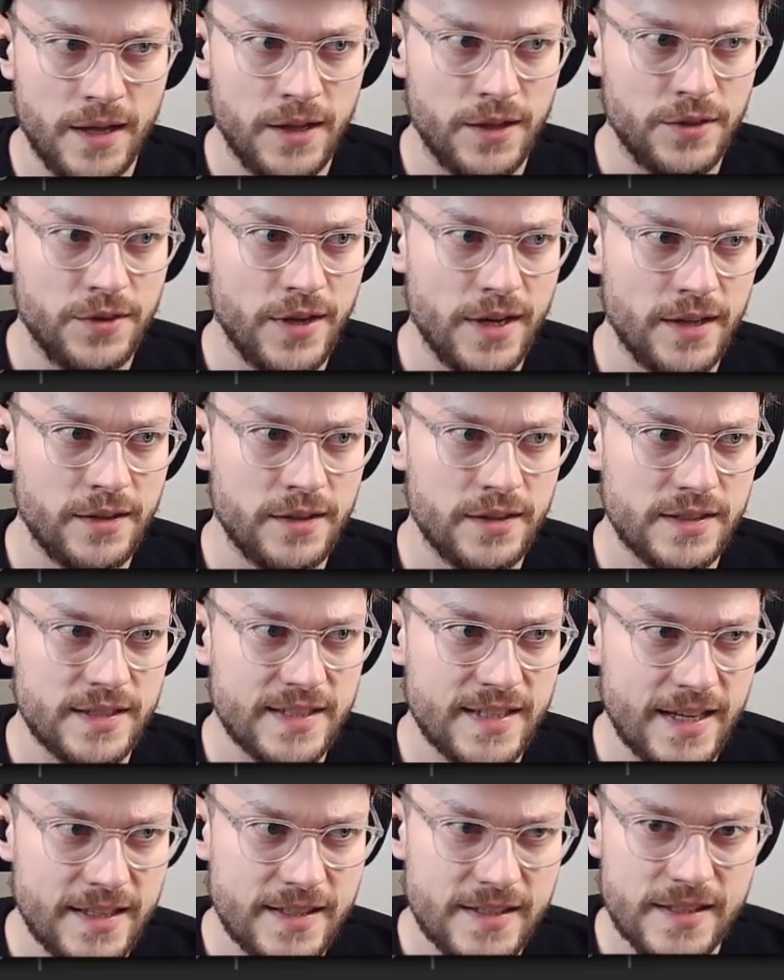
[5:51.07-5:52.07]
Then
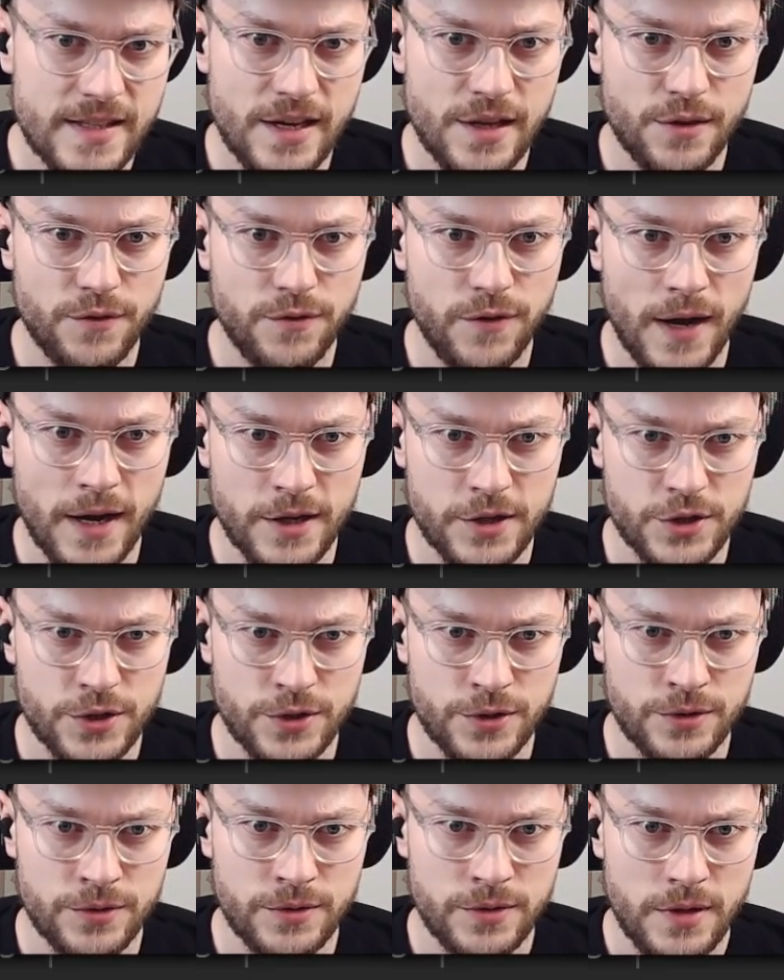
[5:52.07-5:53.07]
setState
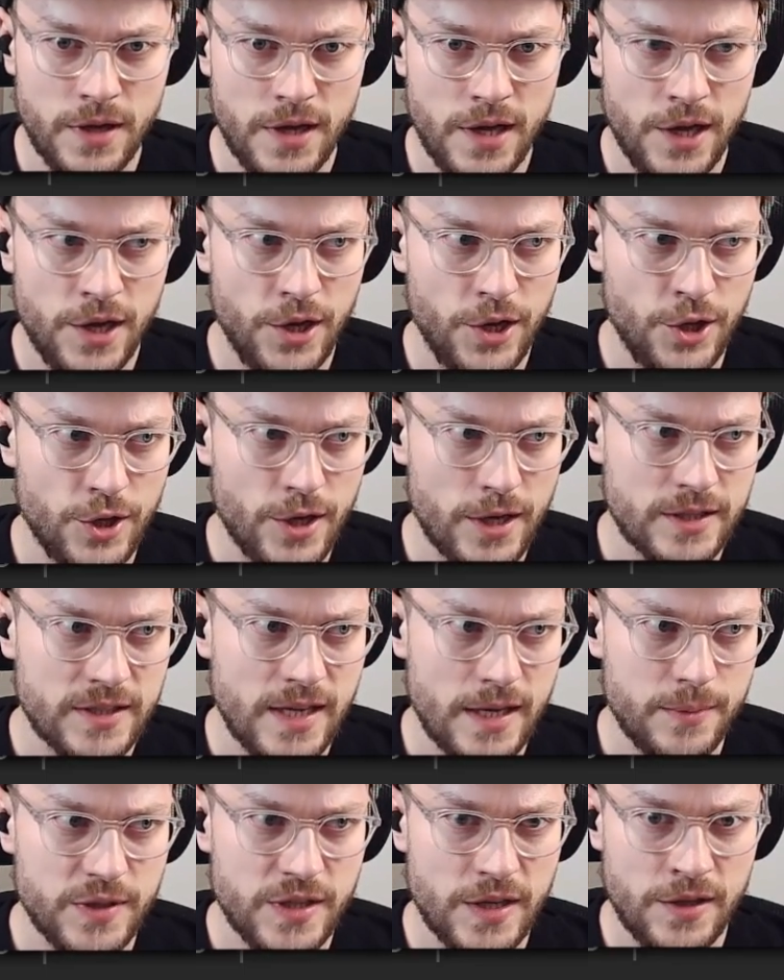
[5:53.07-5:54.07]
function, it
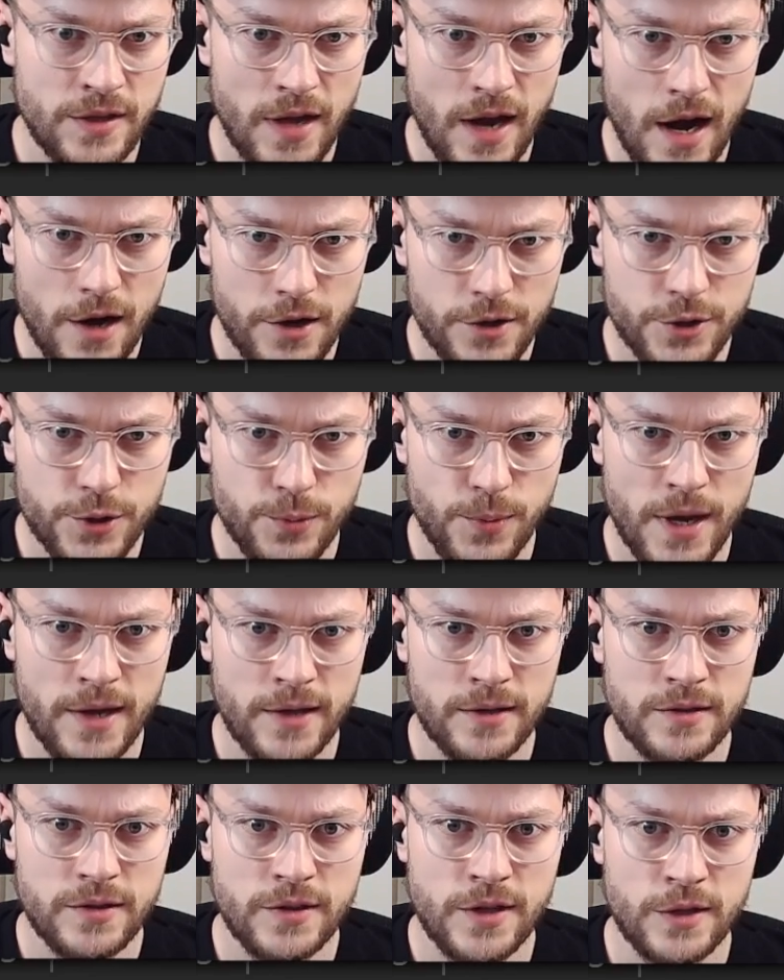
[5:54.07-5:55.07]
accepts an
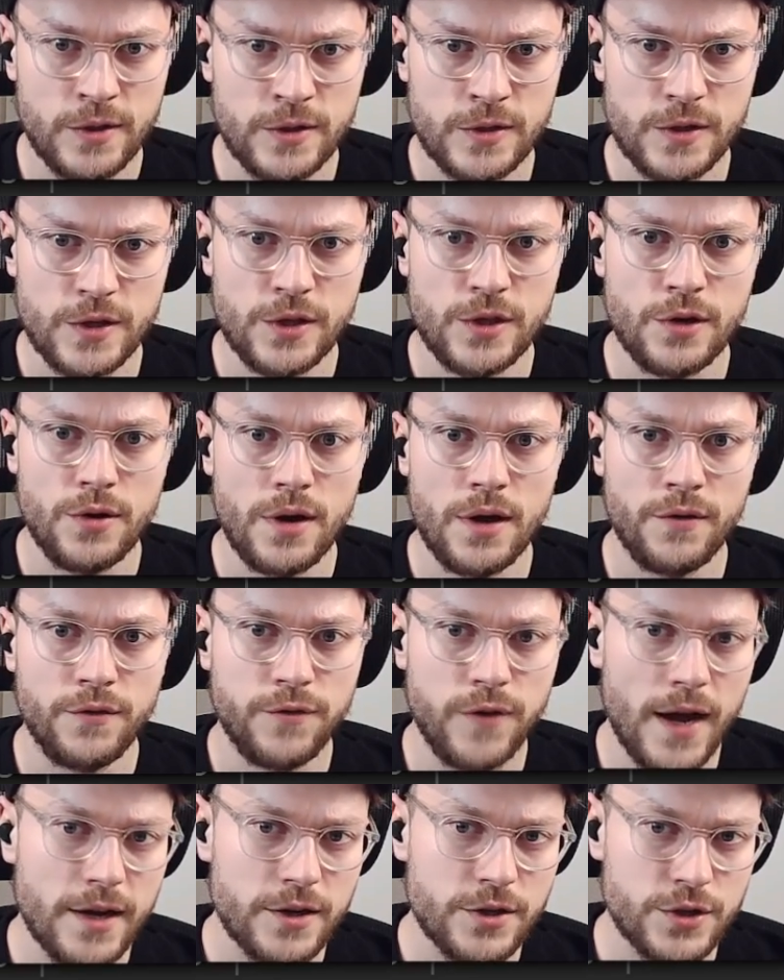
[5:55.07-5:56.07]
argument that is either a
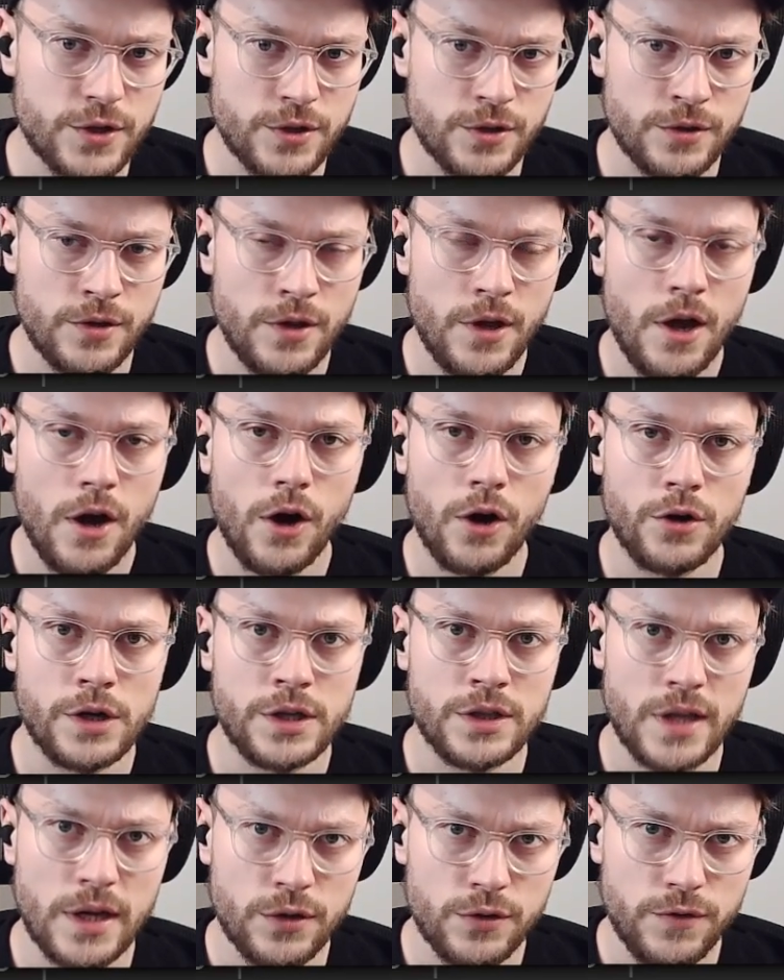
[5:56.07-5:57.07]
function or
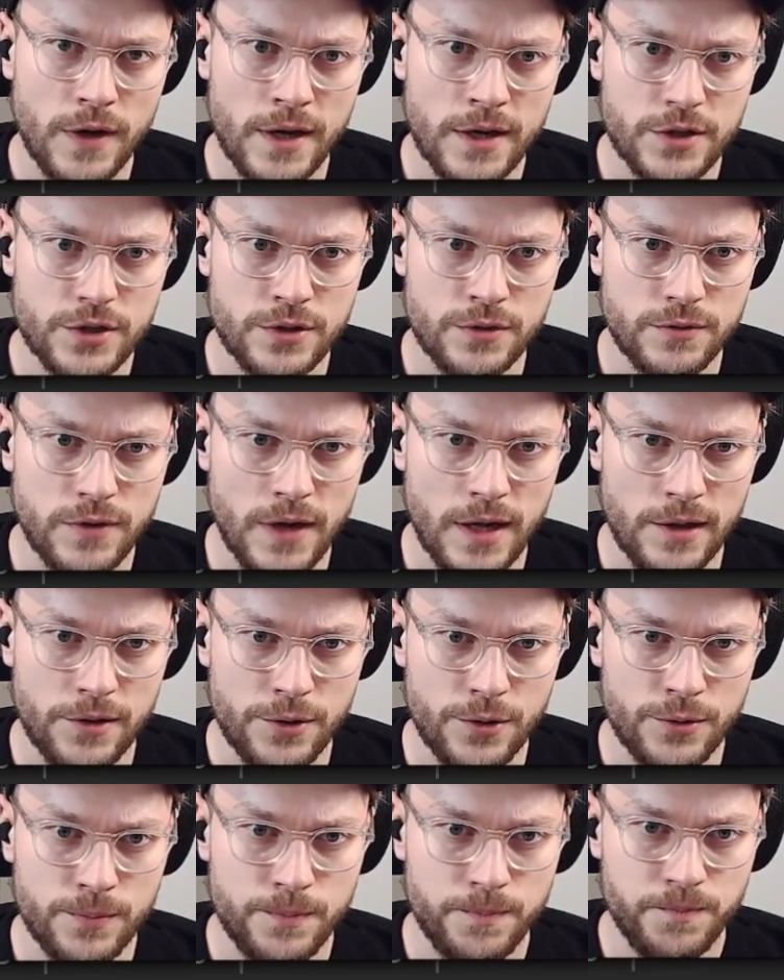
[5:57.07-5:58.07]
a non-function
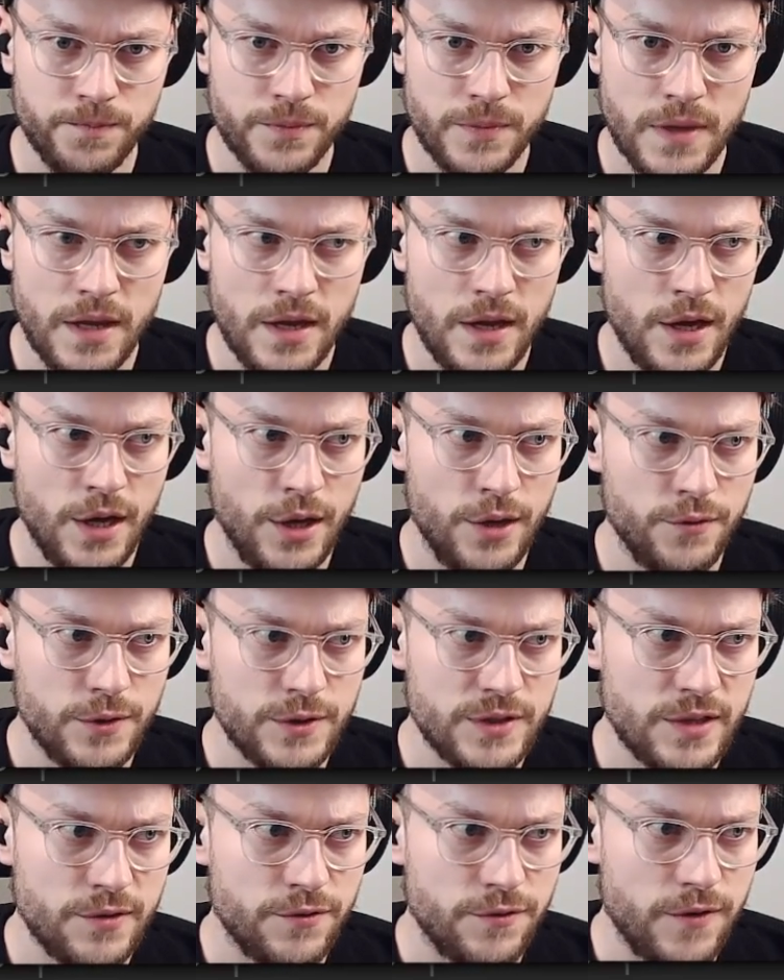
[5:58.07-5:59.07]
value. If
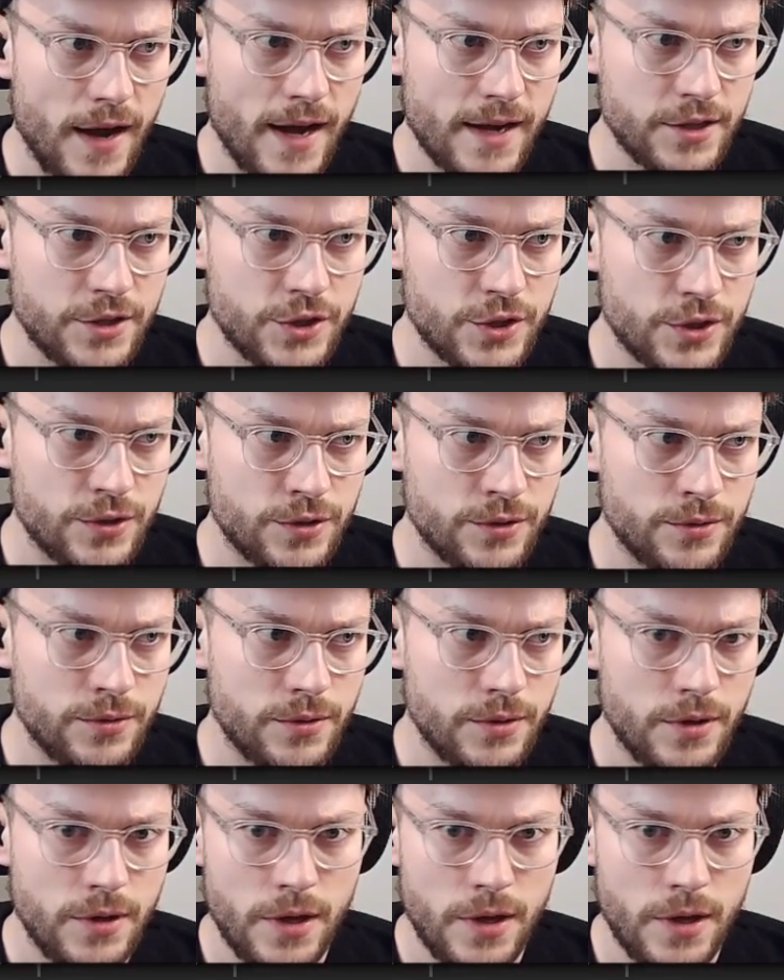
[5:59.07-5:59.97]
it's a function,